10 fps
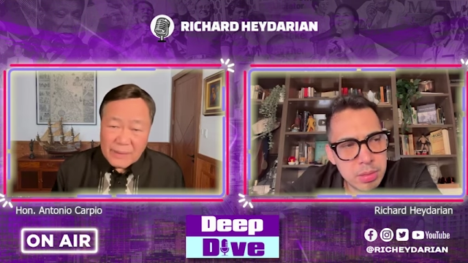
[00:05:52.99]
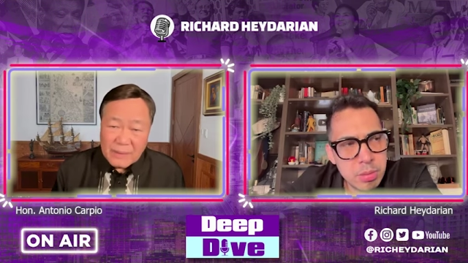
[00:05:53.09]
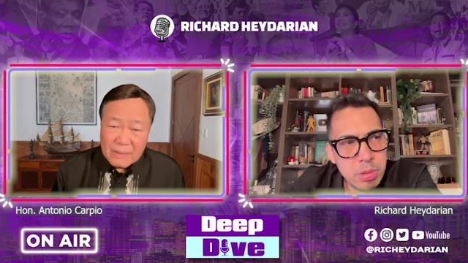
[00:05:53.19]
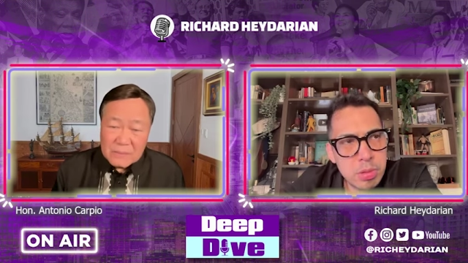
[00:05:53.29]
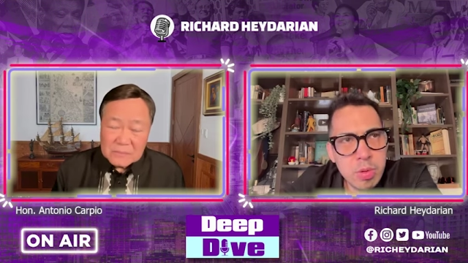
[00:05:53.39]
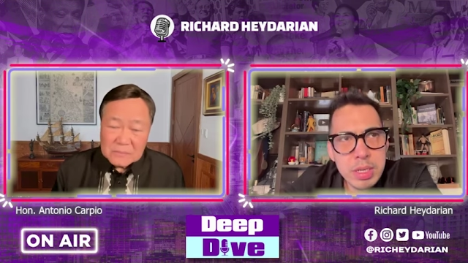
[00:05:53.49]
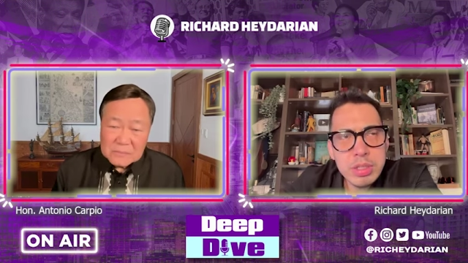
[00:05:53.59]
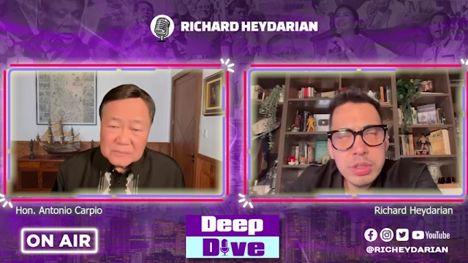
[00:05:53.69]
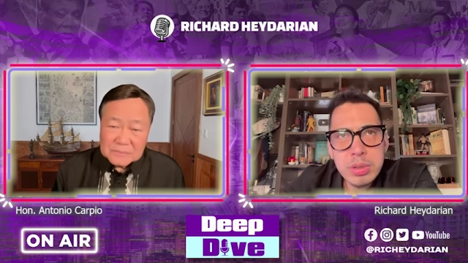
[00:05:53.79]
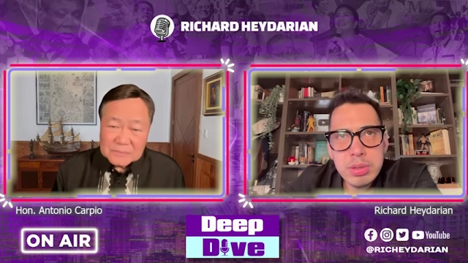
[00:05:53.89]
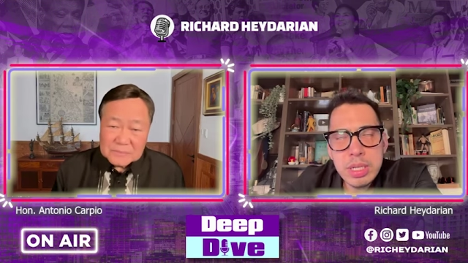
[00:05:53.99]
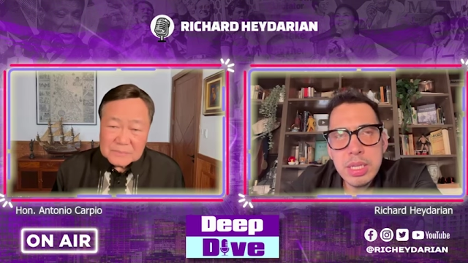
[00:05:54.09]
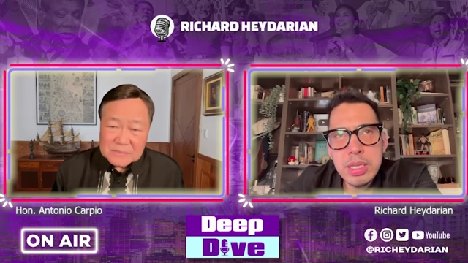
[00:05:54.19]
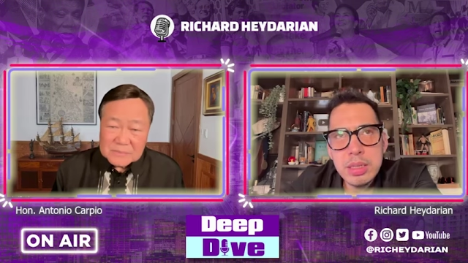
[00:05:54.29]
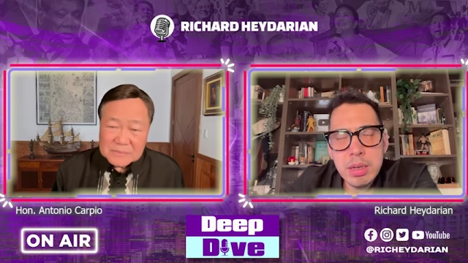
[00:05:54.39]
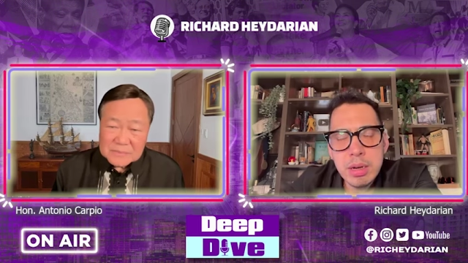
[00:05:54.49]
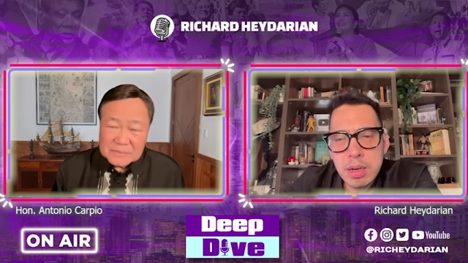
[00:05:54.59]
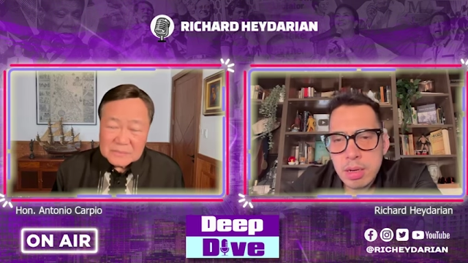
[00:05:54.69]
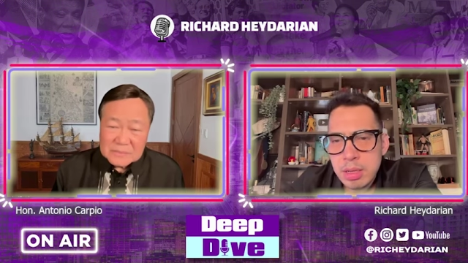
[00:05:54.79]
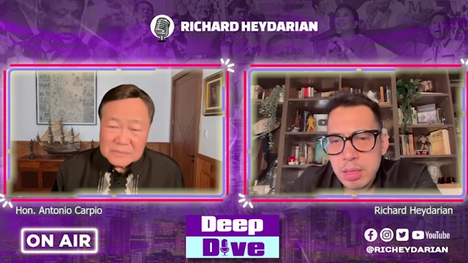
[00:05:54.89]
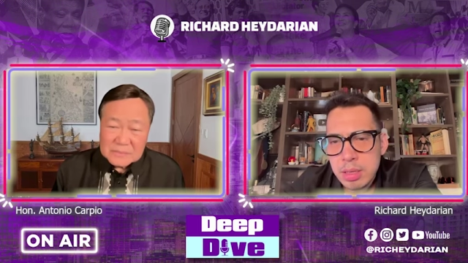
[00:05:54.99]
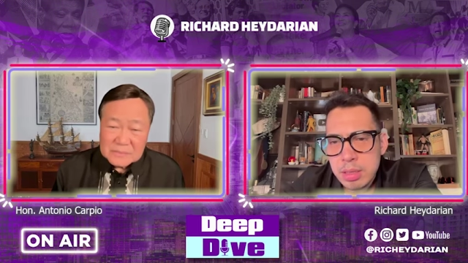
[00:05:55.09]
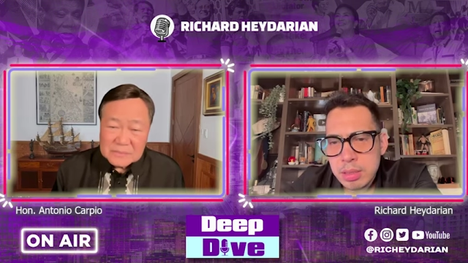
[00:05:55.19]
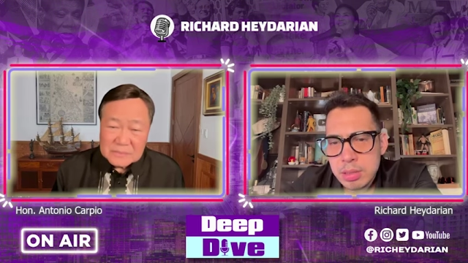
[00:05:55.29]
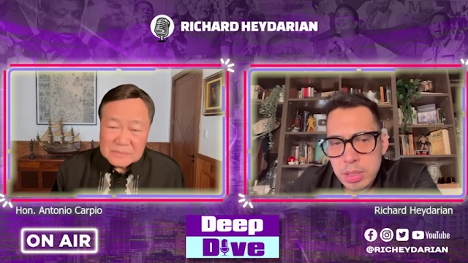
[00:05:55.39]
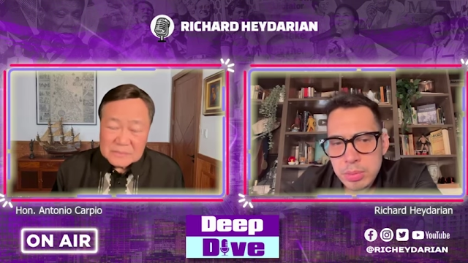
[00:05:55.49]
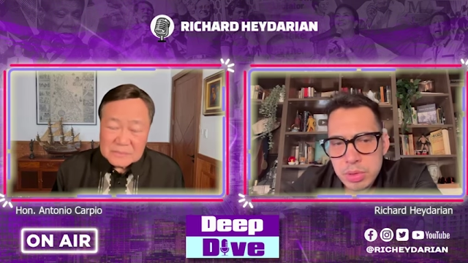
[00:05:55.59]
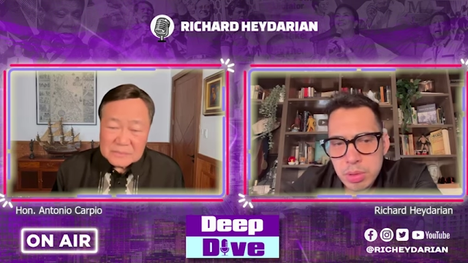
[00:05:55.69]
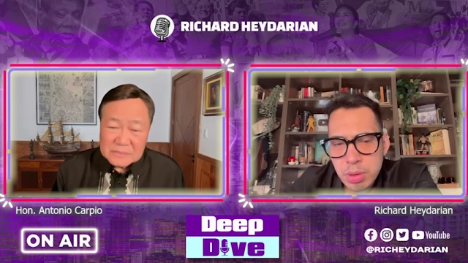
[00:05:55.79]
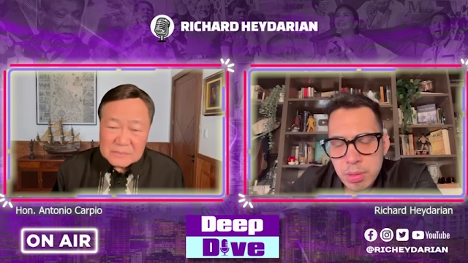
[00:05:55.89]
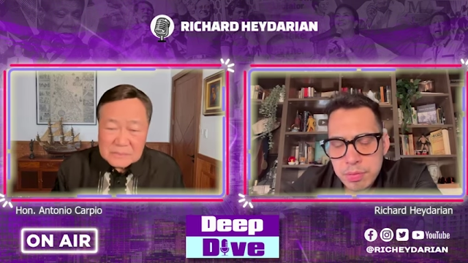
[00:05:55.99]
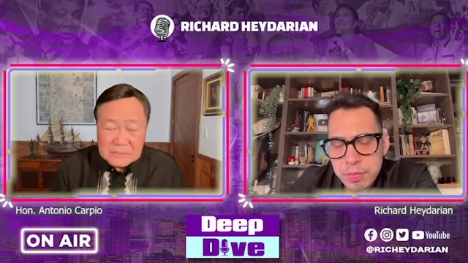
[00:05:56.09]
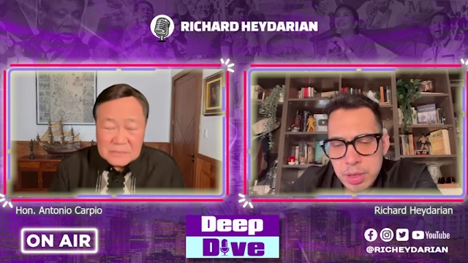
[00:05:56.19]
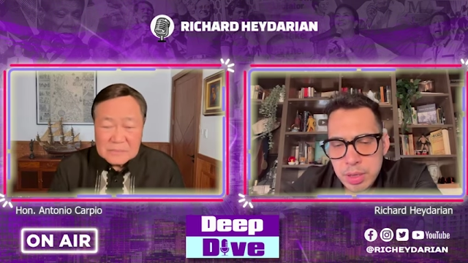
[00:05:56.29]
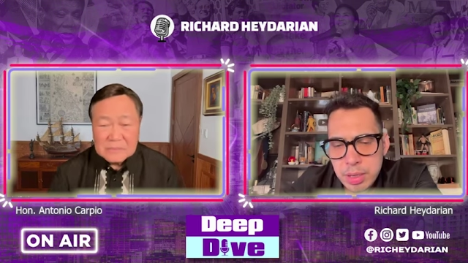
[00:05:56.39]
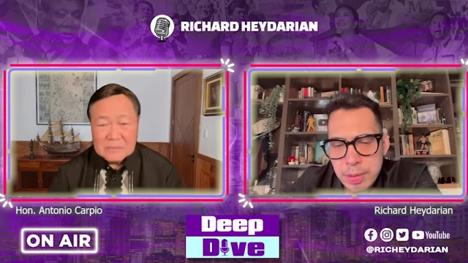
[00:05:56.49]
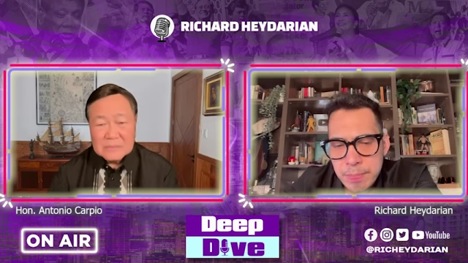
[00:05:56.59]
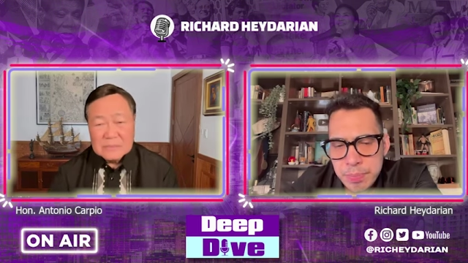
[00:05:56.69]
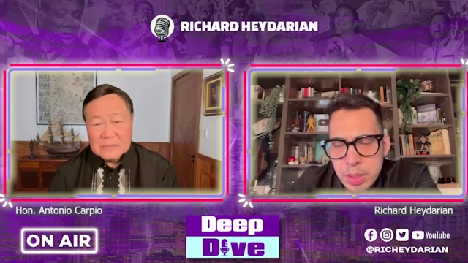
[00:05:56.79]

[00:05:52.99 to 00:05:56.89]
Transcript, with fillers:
Speaker 1: what is your read uh, in terms of uh,